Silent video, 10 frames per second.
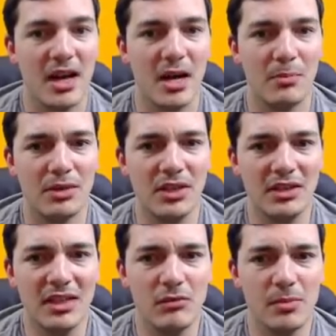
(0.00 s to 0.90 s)
I'm
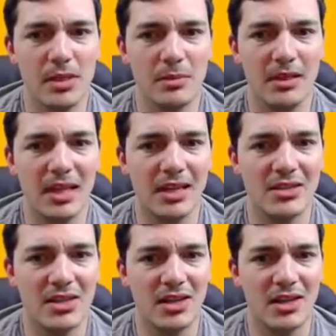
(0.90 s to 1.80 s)
predicting that we'll be able to
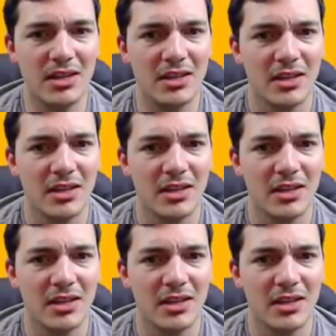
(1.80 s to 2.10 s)
get... Uh,